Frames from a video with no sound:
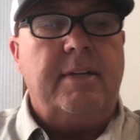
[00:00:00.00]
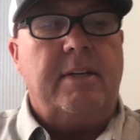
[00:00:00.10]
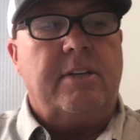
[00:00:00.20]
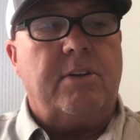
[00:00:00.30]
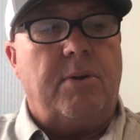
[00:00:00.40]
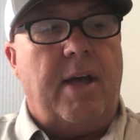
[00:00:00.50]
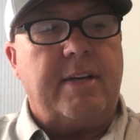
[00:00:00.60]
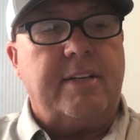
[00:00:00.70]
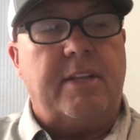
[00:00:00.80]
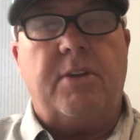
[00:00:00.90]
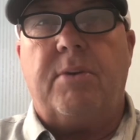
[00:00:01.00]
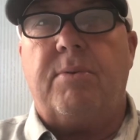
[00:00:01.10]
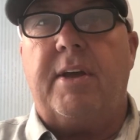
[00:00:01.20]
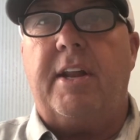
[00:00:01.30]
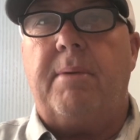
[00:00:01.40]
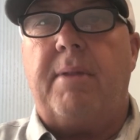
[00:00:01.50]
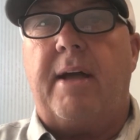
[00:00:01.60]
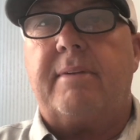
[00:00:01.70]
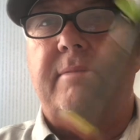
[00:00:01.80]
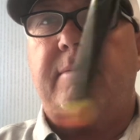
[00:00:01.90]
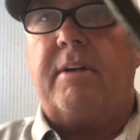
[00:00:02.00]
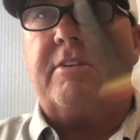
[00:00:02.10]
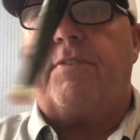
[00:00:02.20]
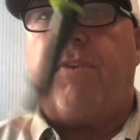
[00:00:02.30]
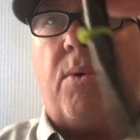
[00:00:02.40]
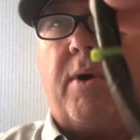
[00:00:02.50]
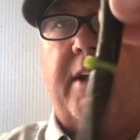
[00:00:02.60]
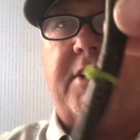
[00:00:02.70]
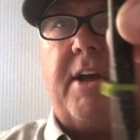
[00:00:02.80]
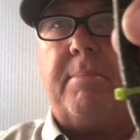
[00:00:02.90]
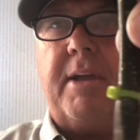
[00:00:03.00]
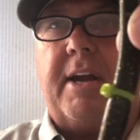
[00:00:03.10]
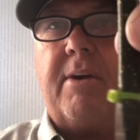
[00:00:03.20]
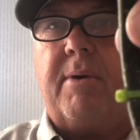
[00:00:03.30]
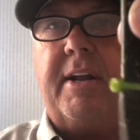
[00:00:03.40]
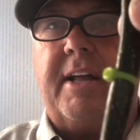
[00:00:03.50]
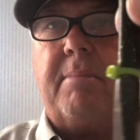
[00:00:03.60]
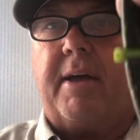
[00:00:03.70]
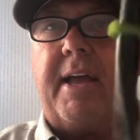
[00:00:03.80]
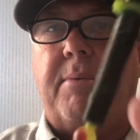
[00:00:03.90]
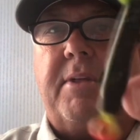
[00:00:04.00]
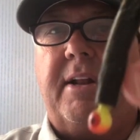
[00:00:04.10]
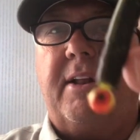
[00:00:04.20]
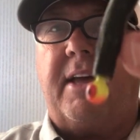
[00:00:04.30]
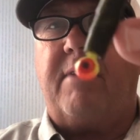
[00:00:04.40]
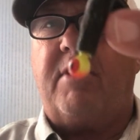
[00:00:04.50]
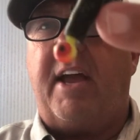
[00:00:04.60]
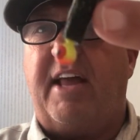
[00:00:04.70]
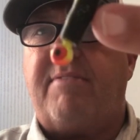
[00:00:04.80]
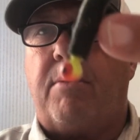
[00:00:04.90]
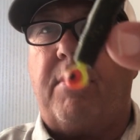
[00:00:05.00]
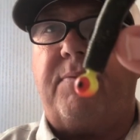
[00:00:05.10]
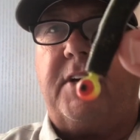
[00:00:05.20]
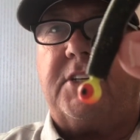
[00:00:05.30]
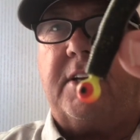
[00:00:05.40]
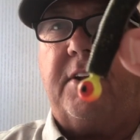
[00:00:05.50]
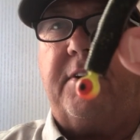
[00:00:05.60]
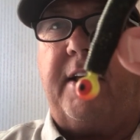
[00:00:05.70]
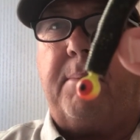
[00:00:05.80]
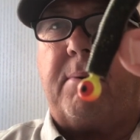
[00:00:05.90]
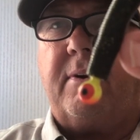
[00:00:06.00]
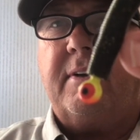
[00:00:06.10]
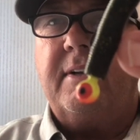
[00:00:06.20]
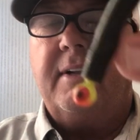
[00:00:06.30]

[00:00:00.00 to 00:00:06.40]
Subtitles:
So like I said, you can rig it up like there's a 4-inch yum dinger rigged up like that with a little heavier head if I want to fish a little deeper.